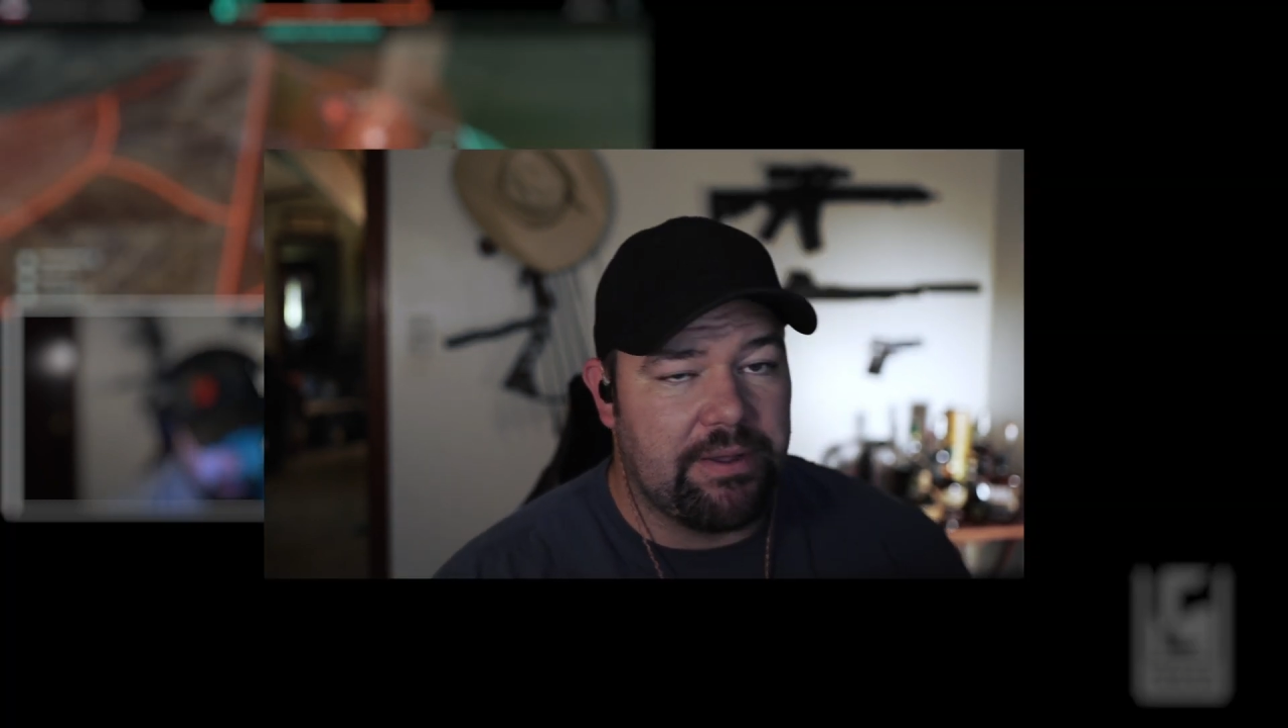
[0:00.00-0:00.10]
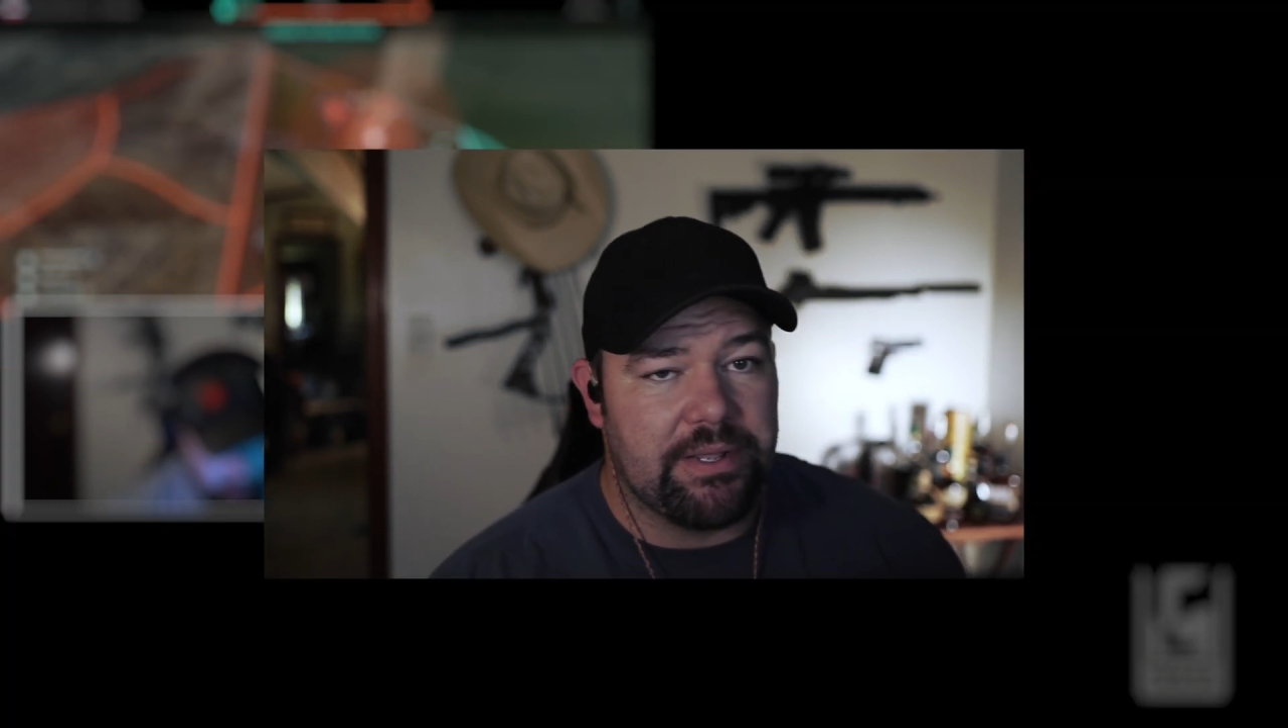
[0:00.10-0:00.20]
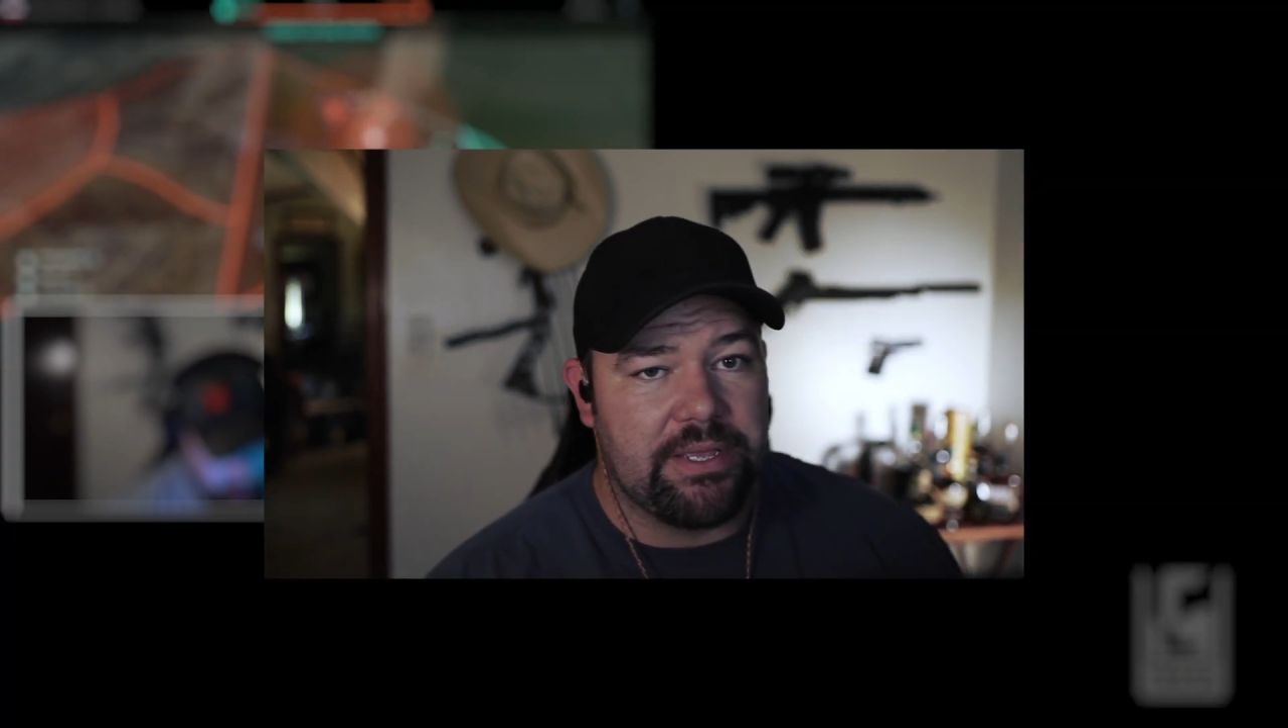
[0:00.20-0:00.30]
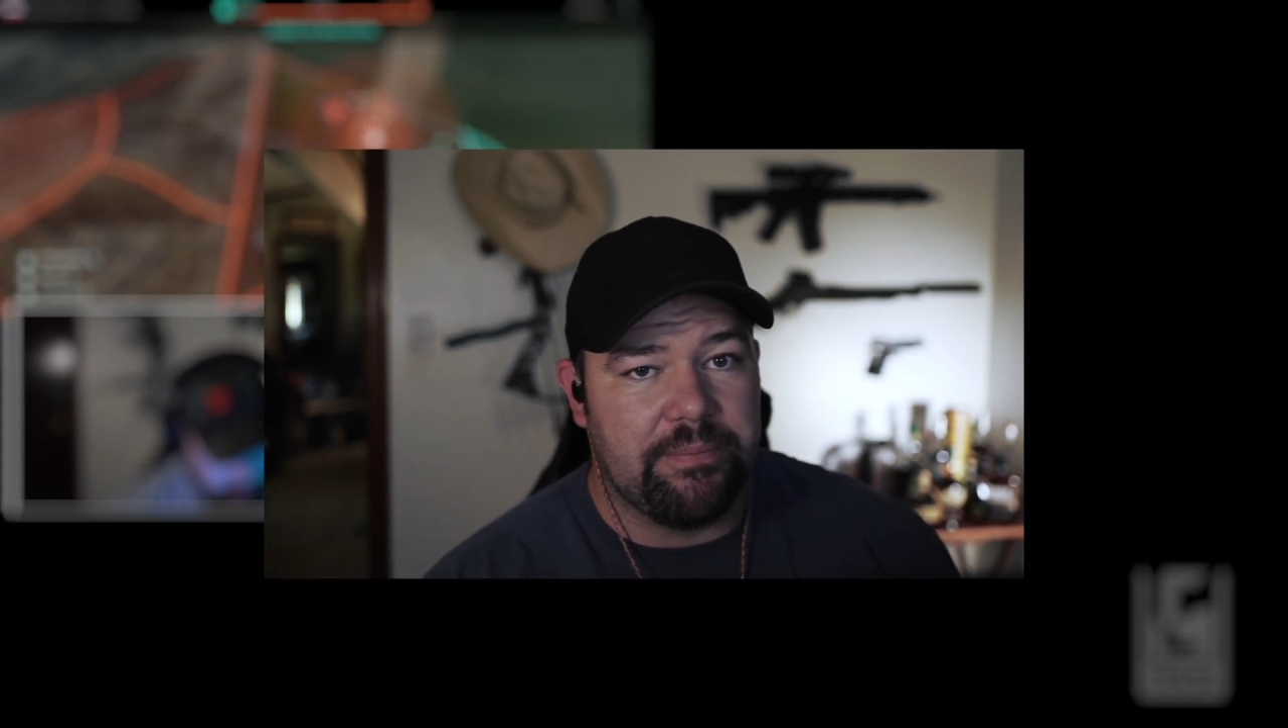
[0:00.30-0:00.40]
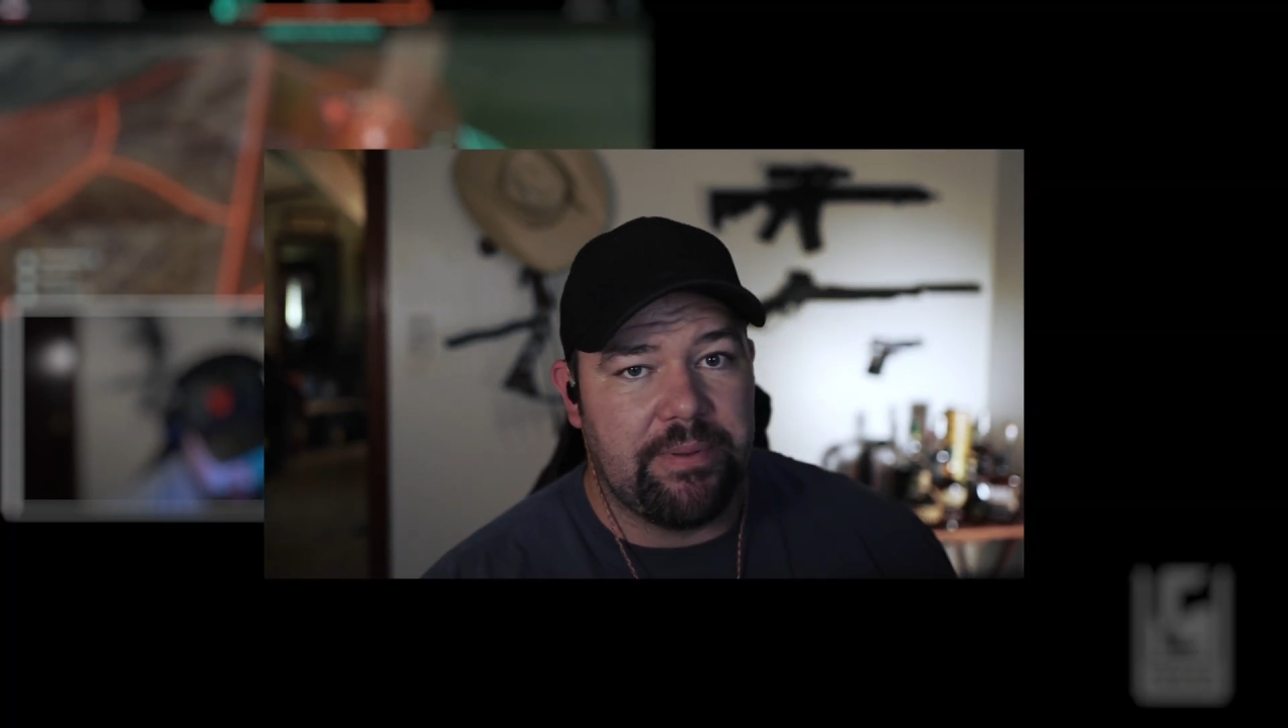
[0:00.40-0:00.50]

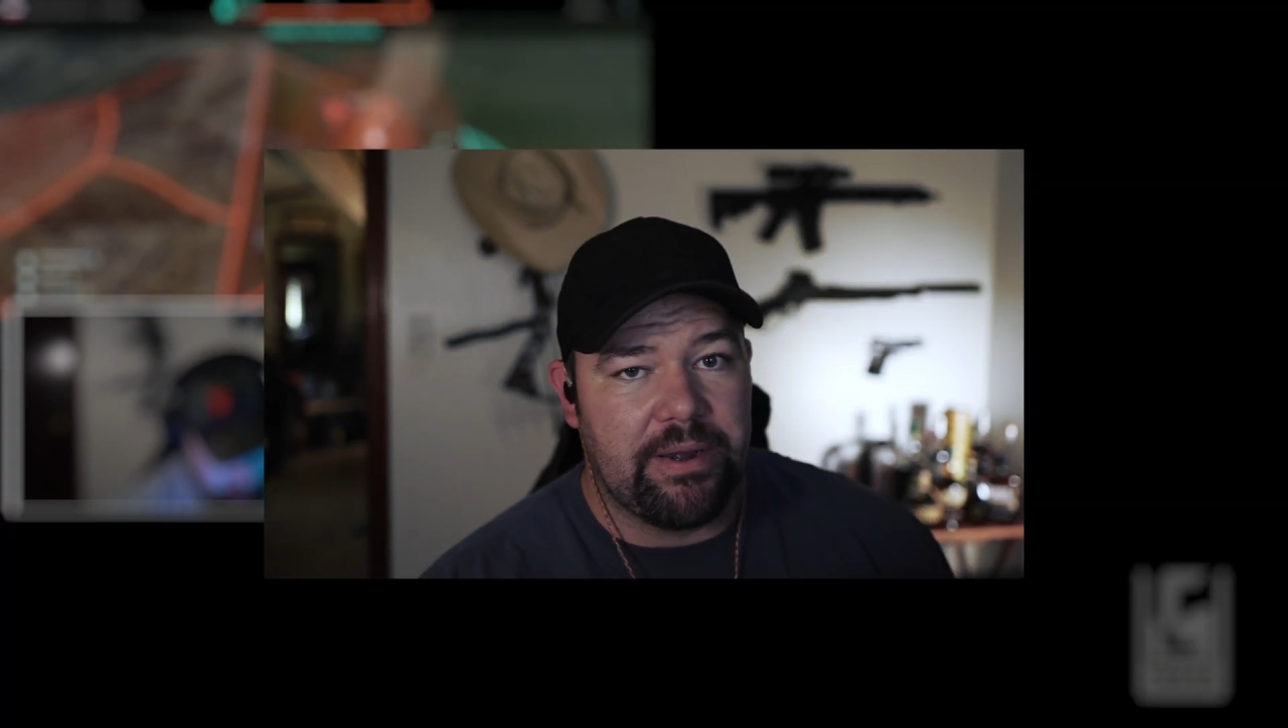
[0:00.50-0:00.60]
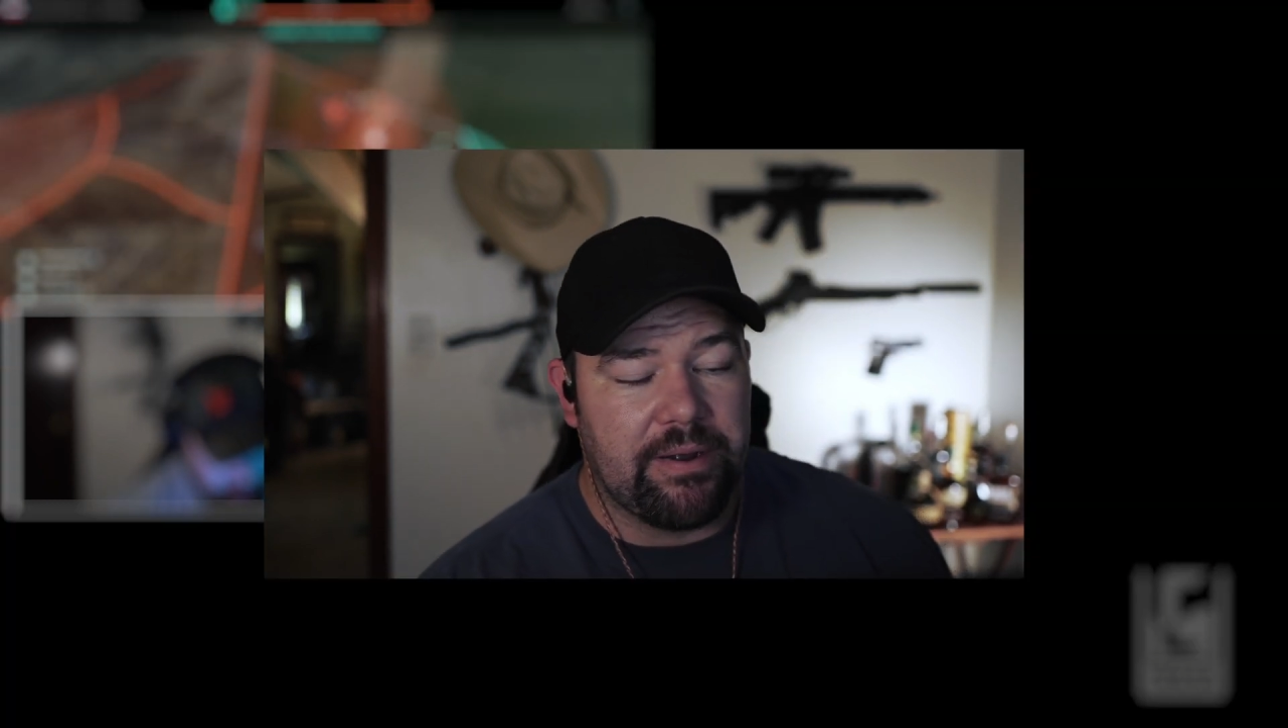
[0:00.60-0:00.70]
about and get